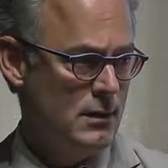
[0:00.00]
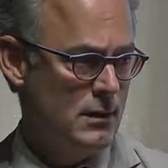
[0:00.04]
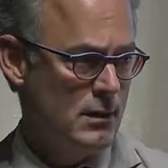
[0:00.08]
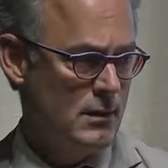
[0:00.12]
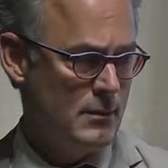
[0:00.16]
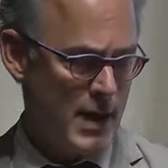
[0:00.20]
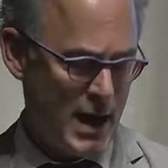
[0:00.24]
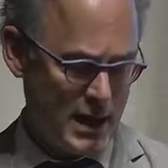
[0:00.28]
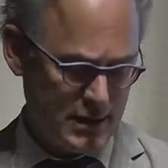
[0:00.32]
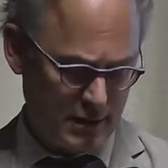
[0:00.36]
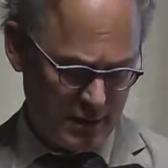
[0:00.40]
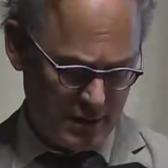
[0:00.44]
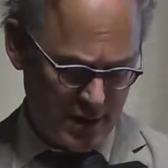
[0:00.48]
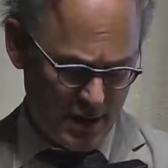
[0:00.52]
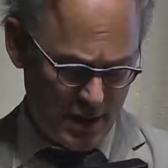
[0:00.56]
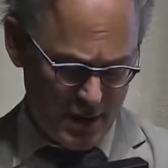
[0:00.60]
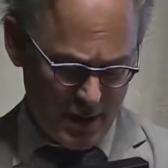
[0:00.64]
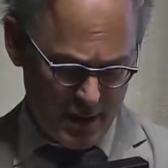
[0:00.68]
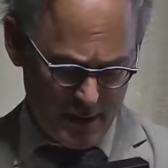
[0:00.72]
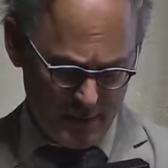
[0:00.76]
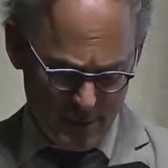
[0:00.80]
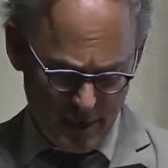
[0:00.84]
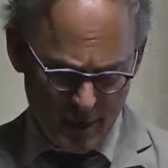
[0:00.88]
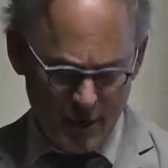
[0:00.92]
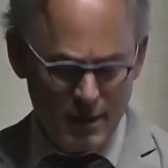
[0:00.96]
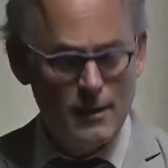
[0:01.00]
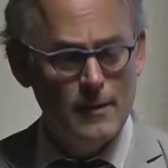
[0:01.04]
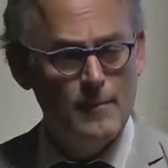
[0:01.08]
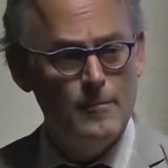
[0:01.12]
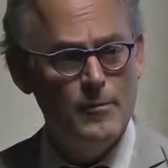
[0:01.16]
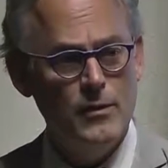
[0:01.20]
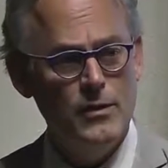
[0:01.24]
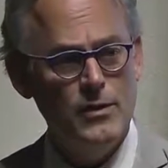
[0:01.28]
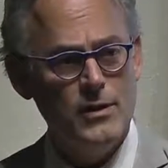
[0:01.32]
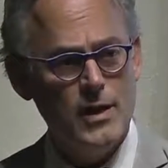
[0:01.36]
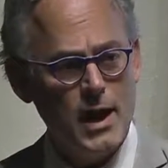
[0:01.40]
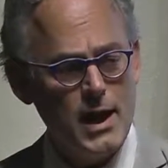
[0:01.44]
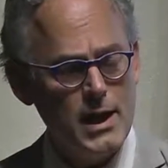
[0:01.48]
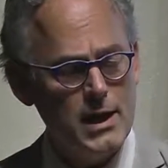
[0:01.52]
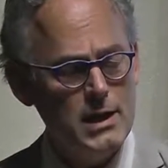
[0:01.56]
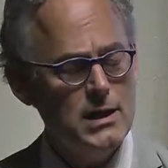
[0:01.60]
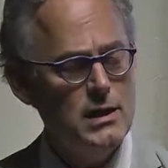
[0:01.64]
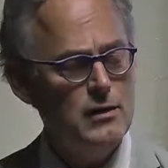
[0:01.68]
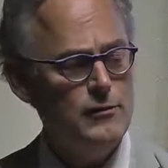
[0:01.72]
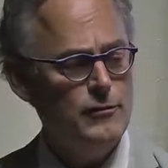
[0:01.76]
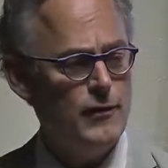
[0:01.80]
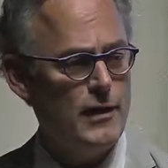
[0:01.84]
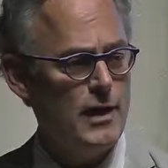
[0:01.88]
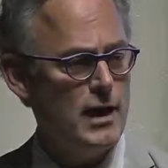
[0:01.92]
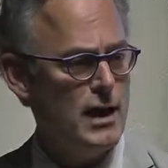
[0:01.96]
Um, at the time,
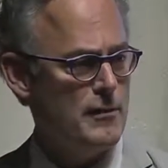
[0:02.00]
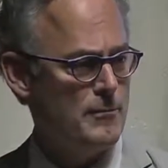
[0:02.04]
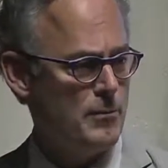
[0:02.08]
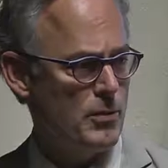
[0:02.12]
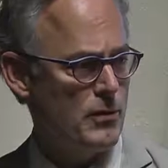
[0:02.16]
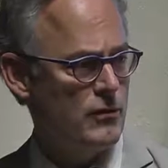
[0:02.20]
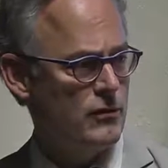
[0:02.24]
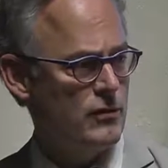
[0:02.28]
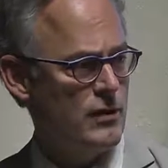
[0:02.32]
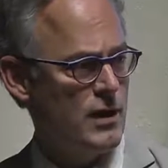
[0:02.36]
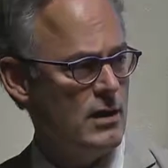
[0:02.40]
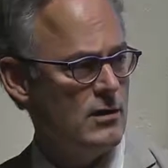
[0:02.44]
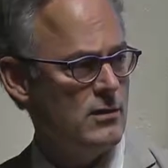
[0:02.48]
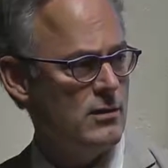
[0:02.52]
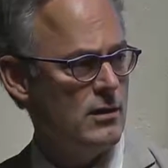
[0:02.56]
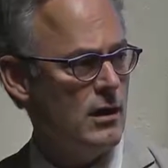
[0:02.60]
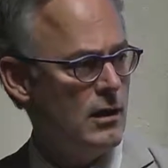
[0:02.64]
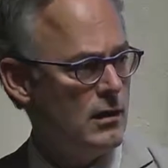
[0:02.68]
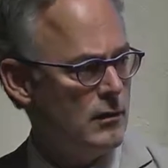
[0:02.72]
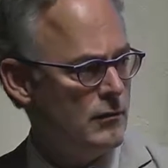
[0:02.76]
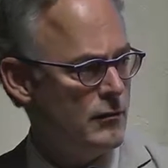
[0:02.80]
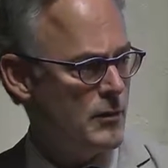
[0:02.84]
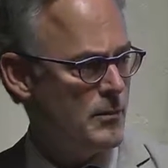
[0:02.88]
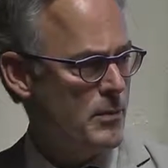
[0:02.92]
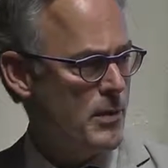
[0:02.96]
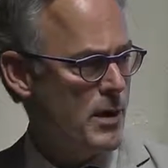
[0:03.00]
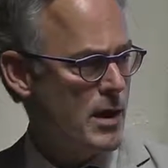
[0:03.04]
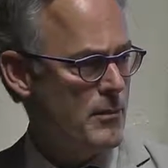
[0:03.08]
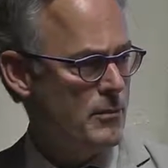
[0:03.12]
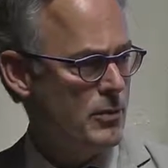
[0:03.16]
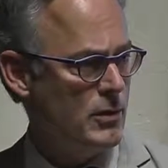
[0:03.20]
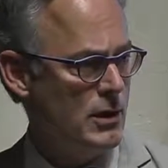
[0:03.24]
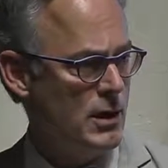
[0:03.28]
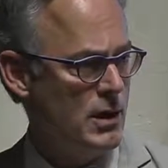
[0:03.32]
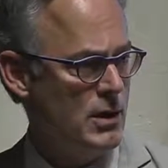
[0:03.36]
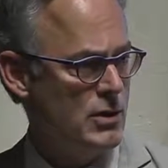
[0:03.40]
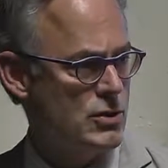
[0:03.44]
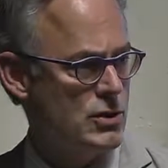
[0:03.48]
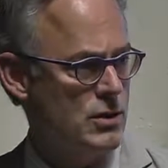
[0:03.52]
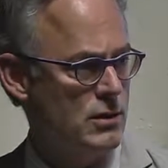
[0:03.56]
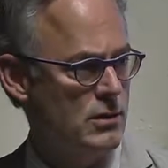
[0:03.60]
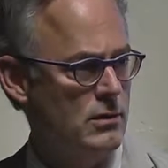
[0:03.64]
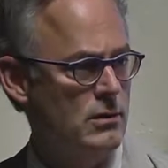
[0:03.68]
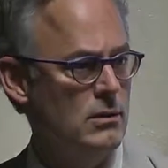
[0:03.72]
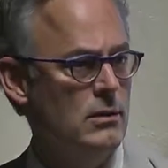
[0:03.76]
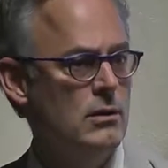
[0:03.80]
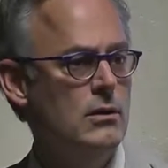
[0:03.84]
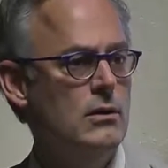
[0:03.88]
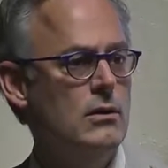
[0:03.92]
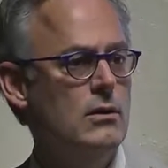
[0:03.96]
95% of the
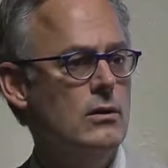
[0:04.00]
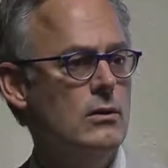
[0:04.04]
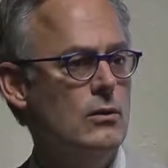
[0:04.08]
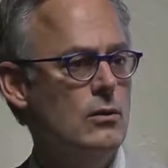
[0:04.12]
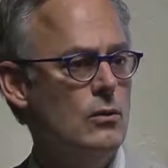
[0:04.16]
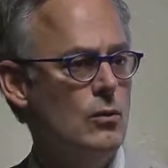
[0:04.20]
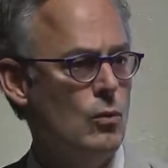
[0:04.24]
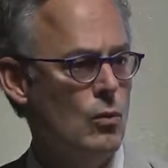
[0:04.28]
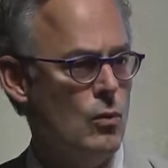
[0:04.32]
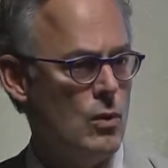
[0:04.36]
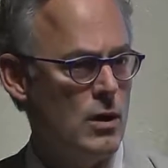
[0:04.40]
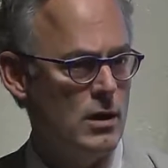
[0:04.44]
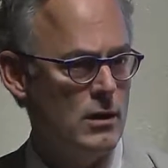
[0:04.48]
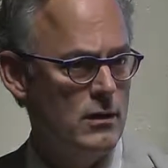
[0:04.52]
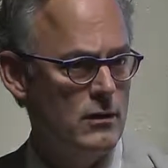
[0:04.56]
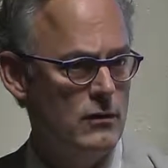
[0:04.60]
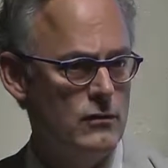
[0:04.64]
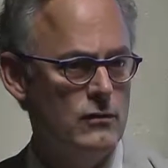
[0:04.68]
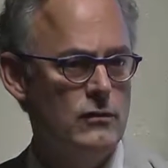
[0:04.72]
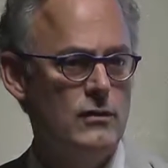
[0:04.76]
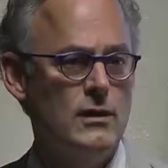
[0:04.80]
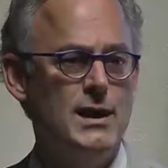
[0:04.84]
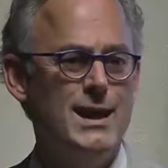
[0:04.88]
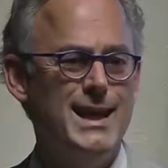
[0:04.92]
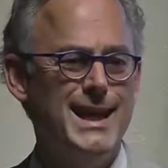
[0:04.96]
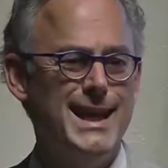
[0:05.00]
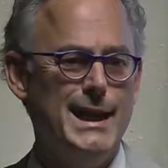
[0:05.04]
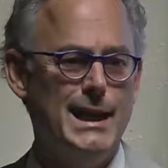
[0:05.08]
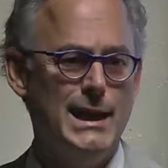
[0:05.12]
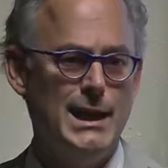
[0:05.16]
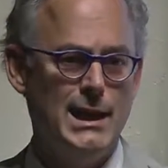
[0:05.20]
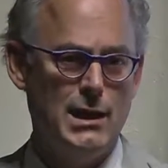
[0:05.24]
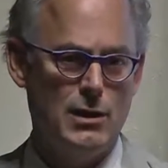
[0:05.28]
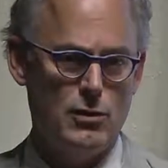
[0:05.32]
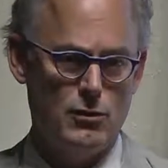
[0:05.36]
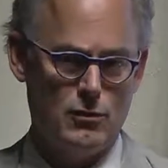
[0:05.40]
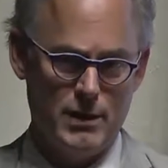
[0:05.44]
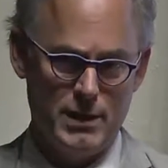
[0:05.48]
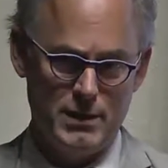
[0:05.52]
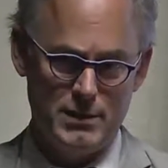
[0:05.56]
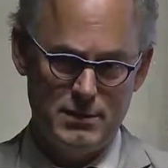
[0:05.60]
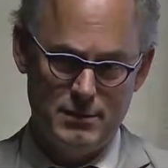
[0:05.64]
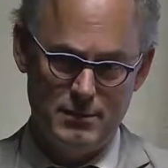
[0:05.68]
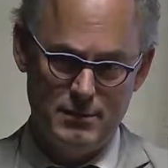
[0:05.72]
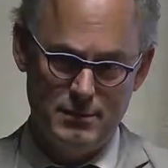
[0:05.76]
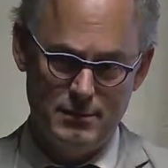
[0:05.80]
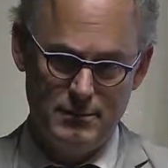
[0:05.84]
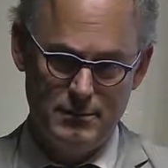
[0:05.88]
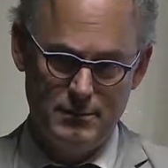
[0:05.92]
population was illiterate.